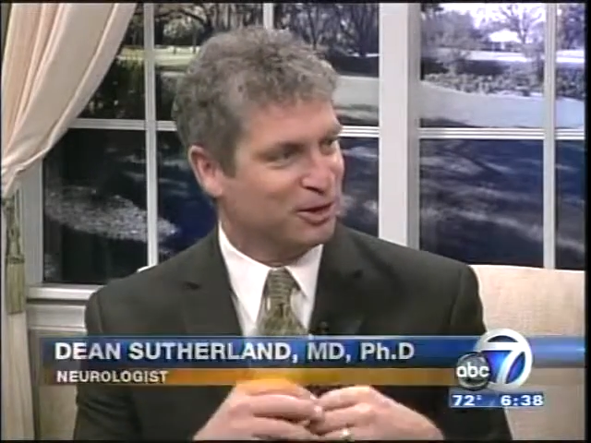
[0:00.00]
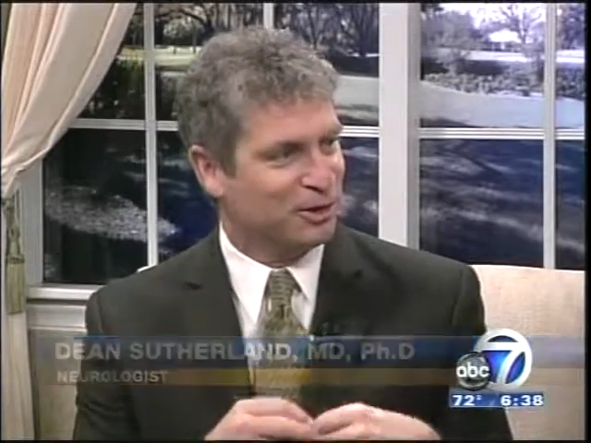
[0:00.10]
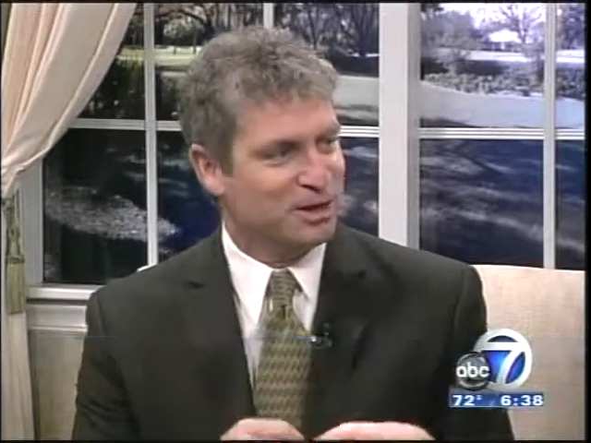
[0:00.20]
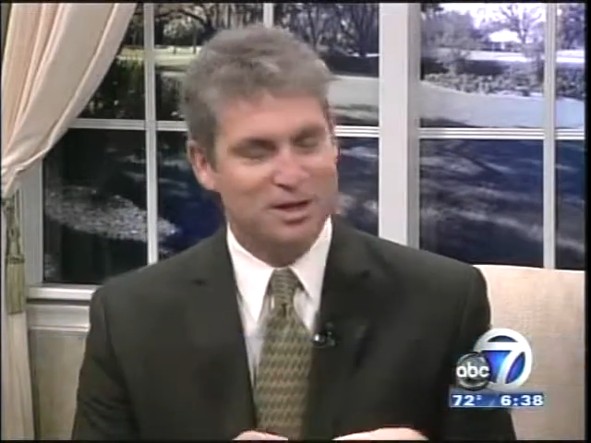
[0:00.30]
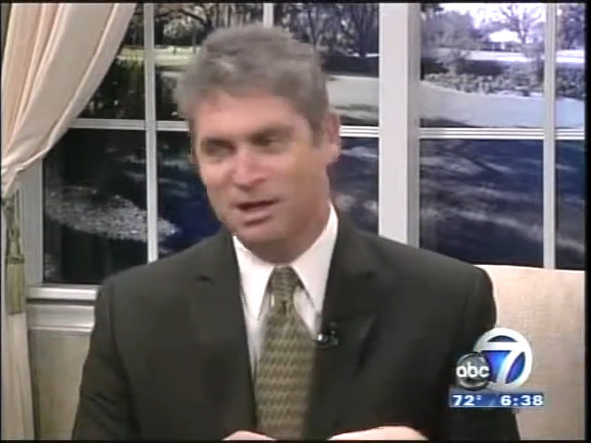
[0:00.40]

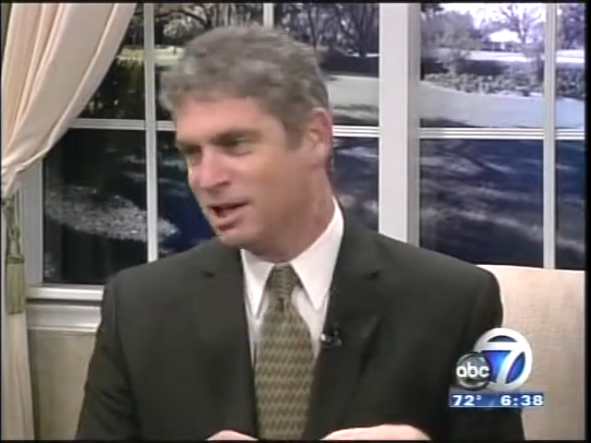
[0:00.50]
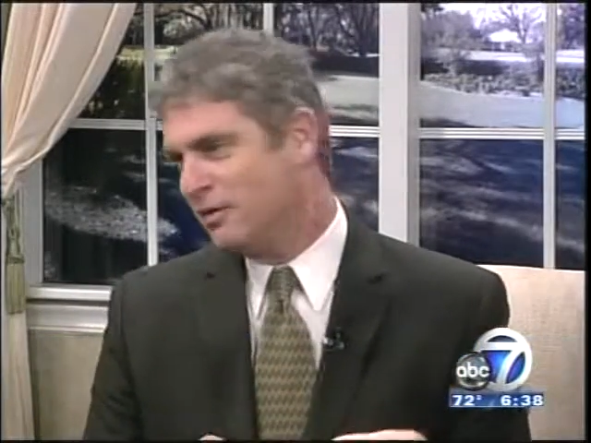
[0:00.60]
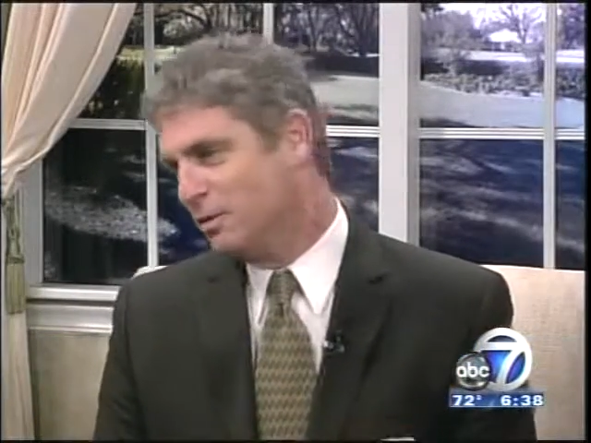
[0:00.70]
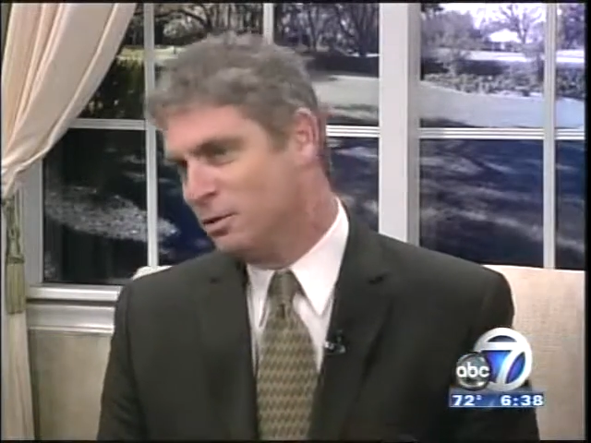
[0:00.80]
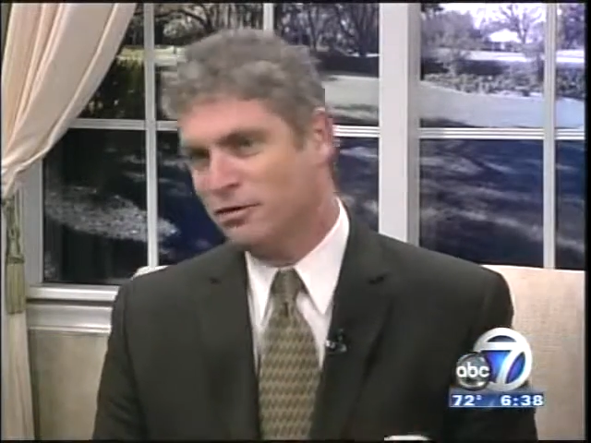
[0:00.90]
So
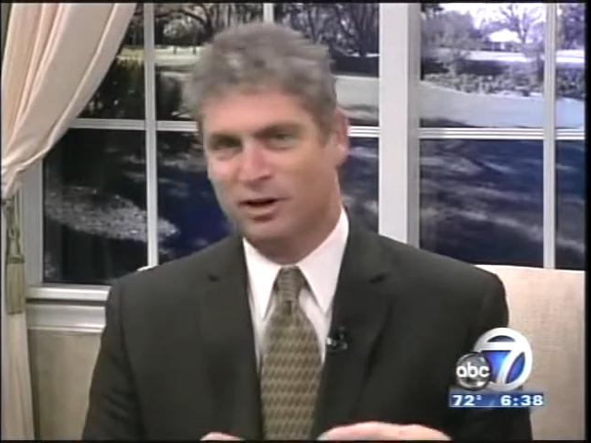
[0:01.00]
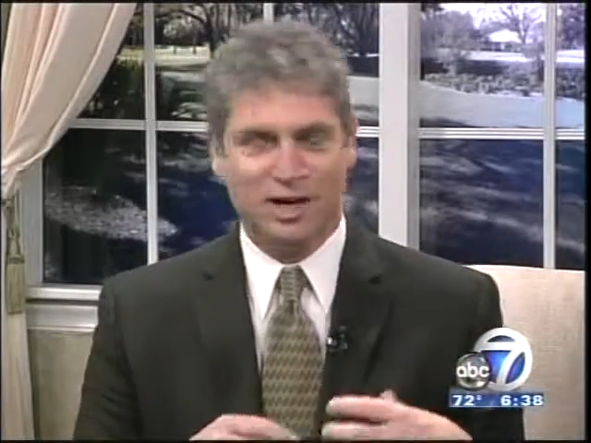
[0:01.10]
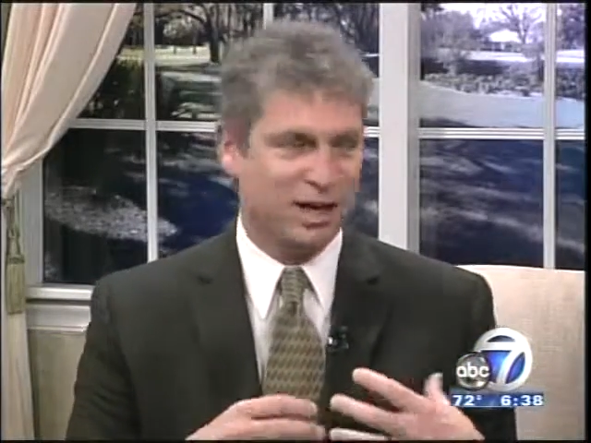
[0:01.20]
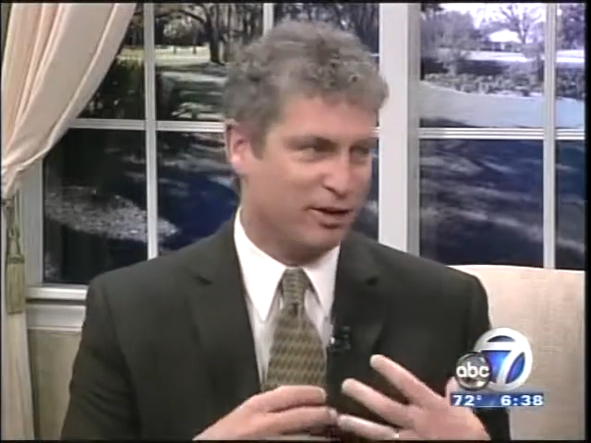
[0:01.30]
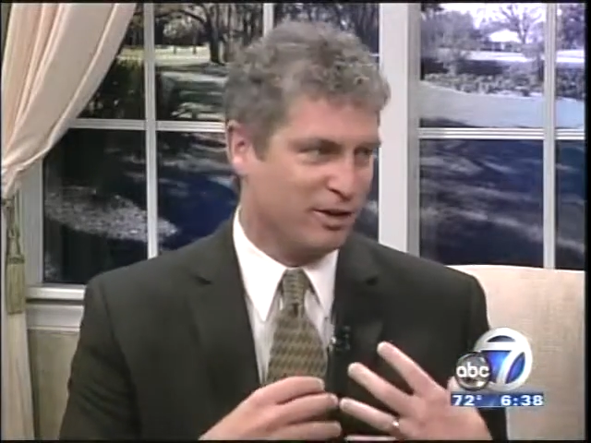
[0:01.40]
if you move
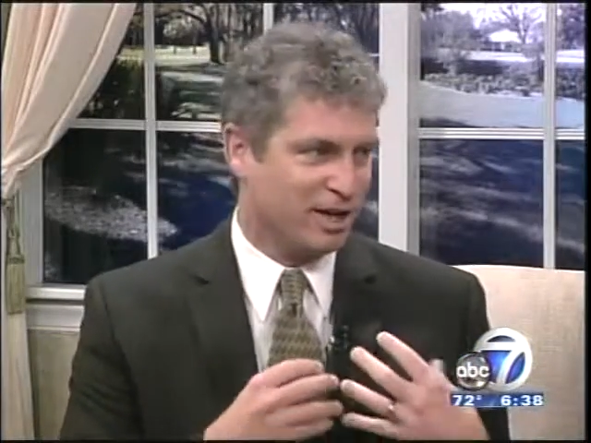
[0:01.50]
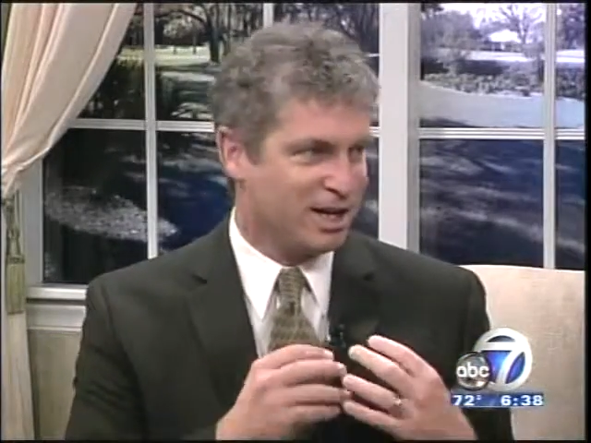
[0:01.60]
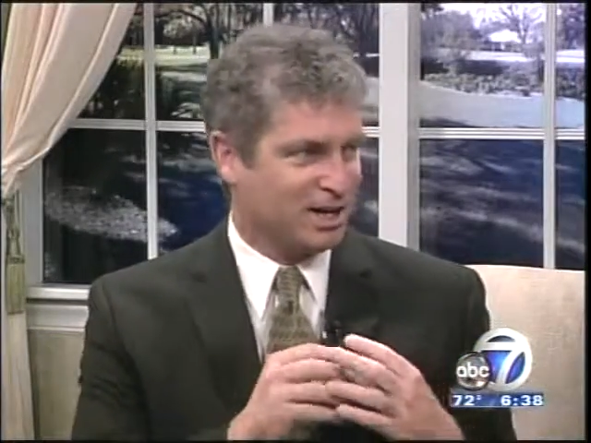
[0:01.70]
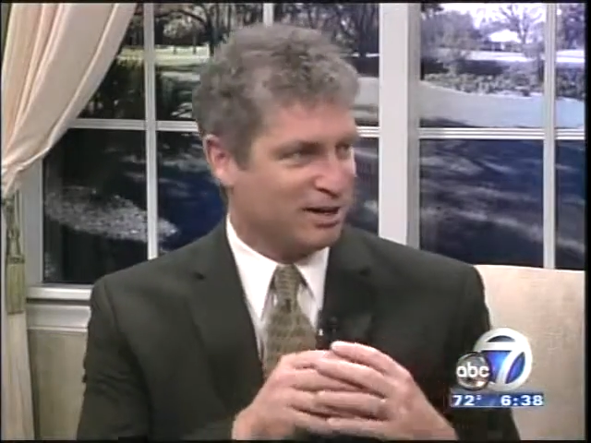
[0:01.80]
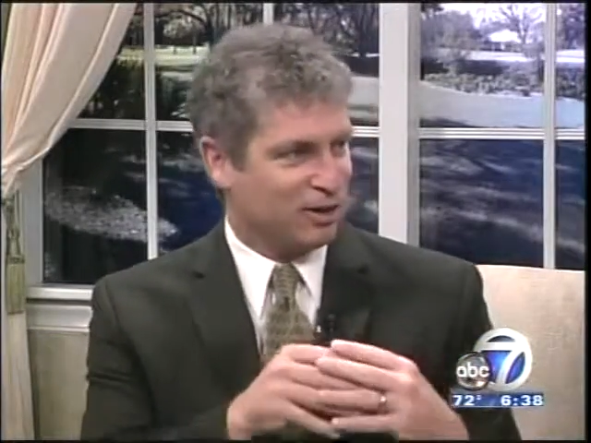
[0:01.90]
your neck or your head,